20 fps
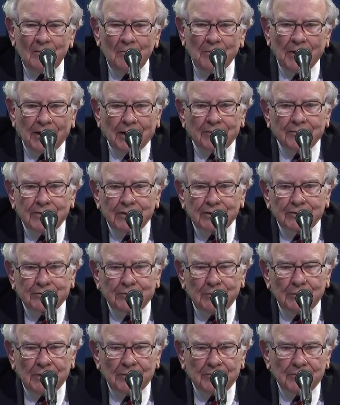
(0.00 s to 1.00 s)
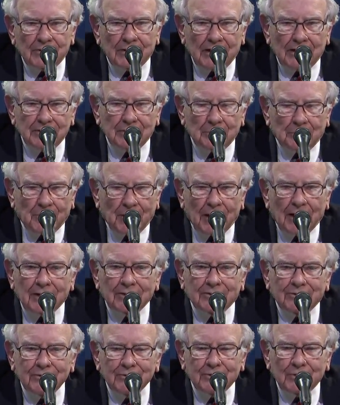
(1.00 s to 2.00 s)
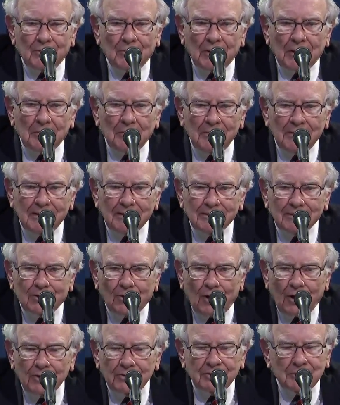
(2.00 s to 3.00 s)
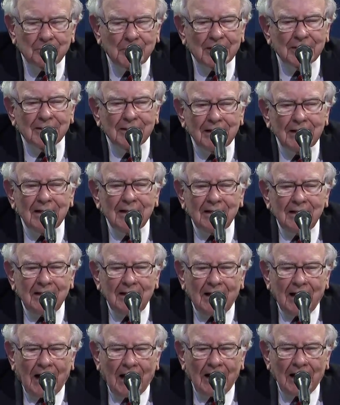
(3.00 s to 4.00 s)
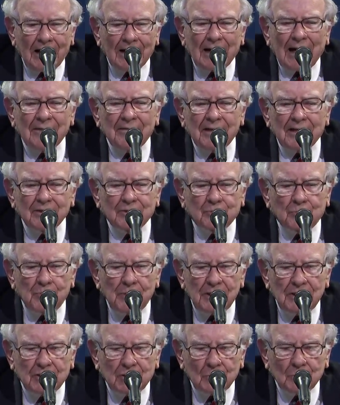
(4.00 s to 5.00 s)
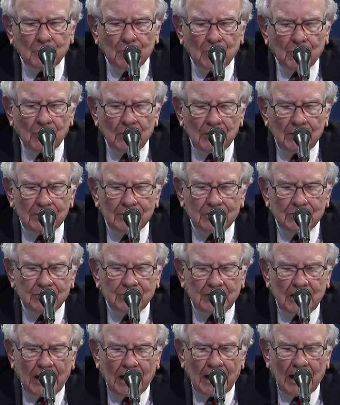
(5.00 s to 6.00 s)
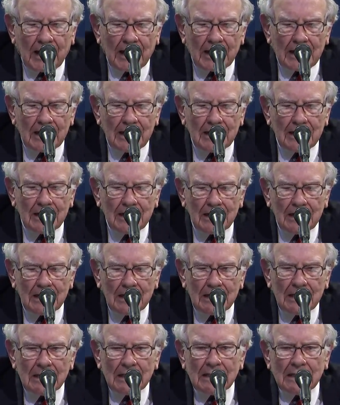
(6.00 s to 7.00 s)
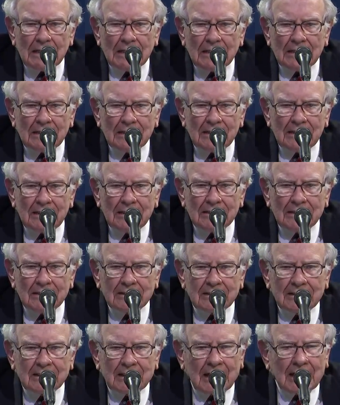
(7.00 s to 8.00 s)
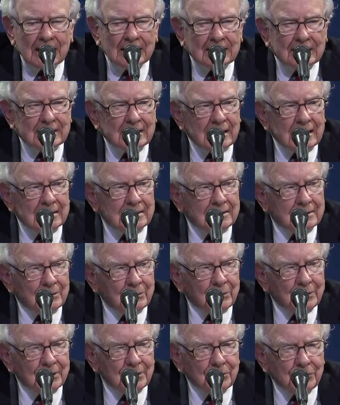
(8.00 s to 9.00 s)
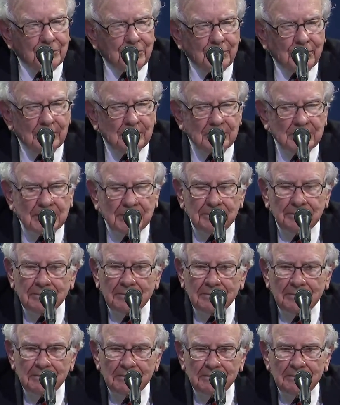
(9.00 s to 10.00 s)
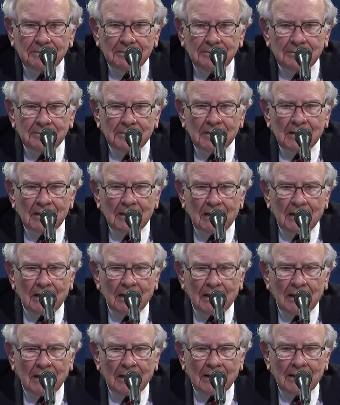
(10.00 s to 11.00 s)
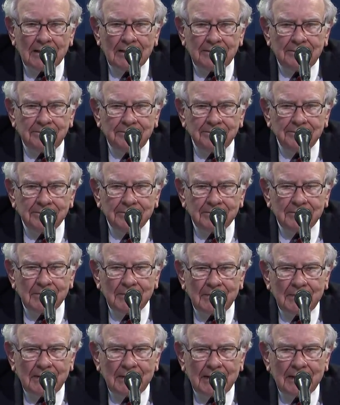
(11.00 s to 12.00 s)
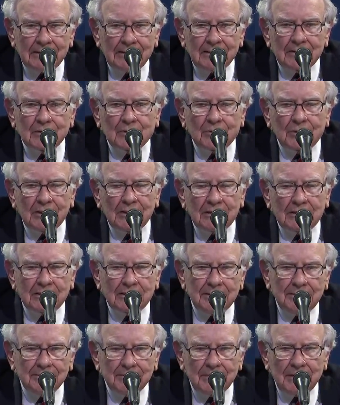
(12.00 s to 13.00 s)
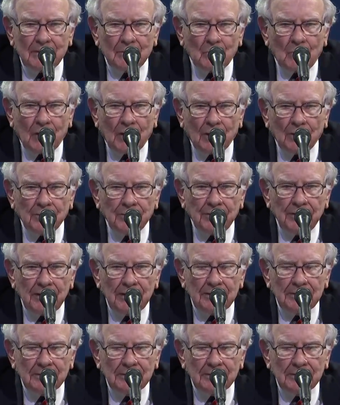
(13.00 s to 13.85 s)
benefits from different kinds of products and so on, and costs. But I think it's reasonable to say that the United States, in real terms, has increased in wealth.